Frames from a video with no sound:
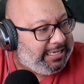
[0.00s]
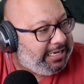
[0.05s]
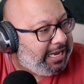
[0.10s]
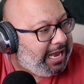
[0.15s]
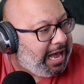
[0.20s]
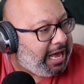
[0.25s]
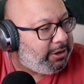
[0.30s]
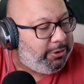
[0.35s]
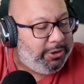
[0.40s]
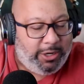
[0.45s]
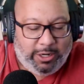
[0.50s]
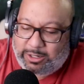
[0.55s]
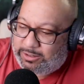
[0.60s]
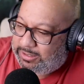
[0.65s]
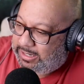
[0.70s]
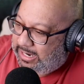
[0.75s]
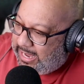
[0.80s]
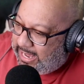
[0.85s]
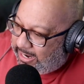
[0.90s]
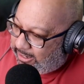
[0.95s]
don't know.
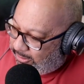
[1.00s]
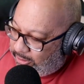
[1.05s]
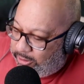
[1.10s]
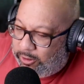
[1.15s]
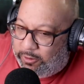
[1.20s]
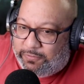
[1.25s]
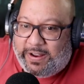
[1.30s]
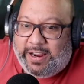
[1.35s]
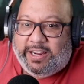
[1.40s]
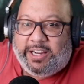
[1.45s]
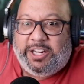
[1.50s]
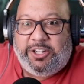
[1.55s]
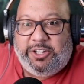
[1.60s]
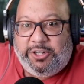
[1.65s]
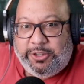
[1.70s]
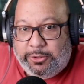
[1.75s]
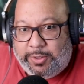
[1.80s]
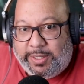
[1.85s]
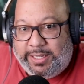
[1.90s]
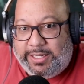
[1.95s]
I don't know if I could
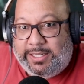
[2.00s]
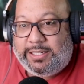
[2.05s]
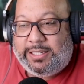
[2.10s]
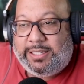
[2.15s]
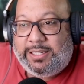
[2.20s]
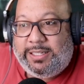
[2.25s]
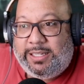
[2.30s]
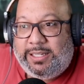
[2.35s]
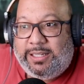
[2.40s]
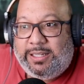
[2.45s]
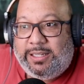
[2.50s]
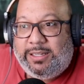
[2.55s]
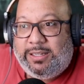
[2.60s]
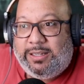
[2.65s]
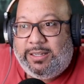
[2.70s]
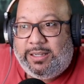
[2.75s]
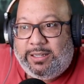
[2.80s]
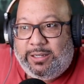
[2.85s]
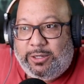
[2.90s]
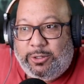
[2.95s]
do it.
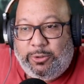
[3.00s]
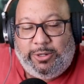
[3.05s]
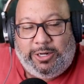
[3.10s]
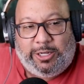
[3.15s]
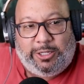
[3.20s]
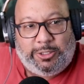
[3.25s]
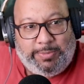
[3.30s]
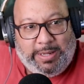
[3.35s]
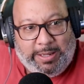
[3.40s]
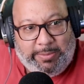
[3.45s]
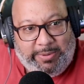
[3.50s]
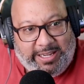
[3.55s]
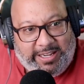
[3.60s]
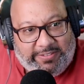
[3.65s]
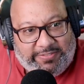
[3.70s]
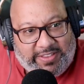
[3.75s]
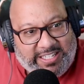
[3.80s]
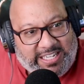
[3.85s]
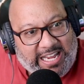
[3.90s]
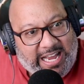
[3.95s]
Who knows? Maybe
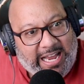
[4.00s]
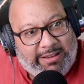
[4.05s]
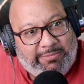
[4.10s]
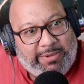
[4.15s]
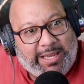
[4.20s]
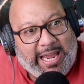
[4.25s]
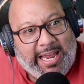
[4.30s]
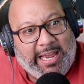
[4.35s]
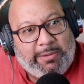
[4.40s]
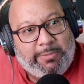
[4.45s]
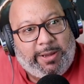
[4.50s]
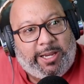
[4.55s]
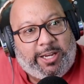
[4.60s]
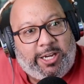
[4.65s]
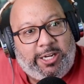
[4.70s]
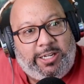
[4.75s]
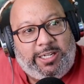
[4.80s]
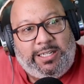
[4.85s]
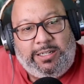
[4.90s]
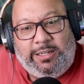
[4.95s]
if the time came, I
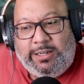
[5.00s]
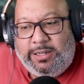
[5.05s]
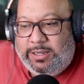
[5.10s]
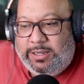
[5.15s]
could.